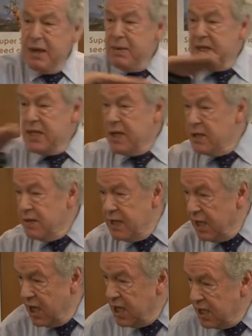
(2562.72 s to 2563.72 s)
maybe times when they
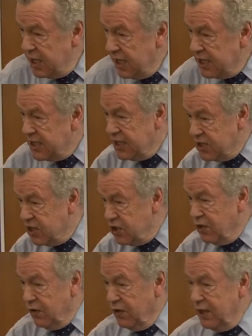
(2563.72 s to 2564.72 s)
hardly exist at
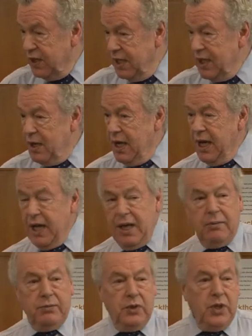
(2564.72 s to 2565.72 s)
all.
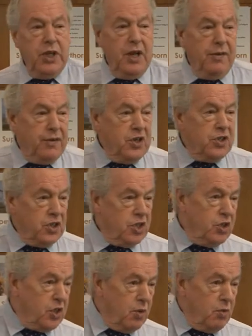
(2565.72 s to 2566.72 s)
For instance,
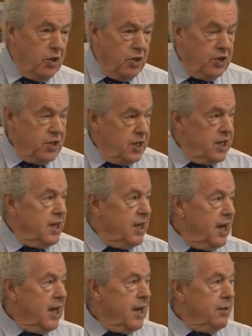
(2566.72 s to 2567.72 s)
you don't want
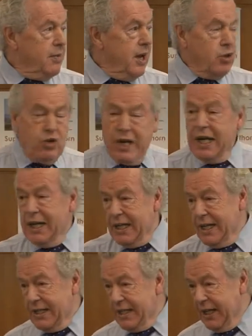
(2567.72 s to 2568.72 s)
adrenaline
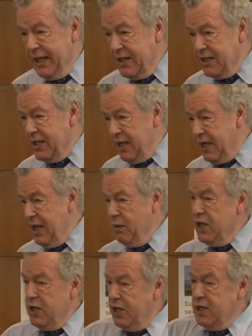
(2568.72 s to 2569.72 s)
and things
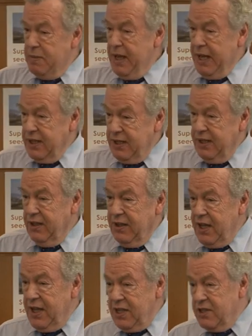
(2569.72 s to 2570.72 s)
when you go to bed, do you?
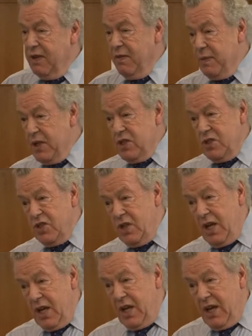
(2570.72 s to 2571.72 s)
So if a person
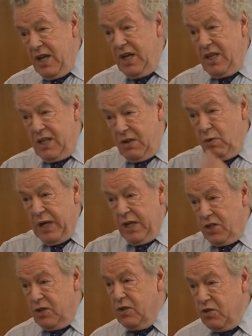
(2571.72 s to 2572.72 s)

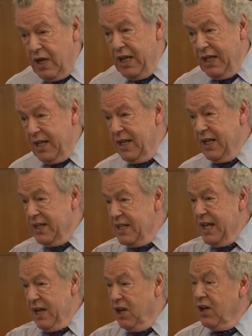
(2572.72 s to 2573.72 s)
weakens to adrenaline at
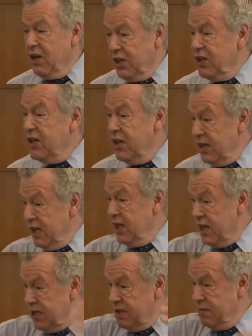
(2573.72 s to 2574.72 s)
10 o'clock, you know that they're
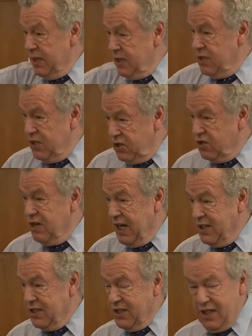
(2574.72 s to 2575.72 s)
going to bed
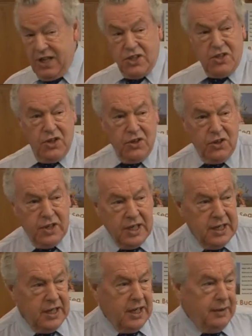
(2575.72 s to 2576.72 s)
stressed, and that's not a good
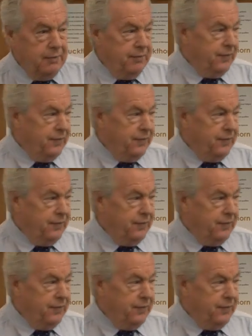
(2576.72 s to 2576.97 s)
idea.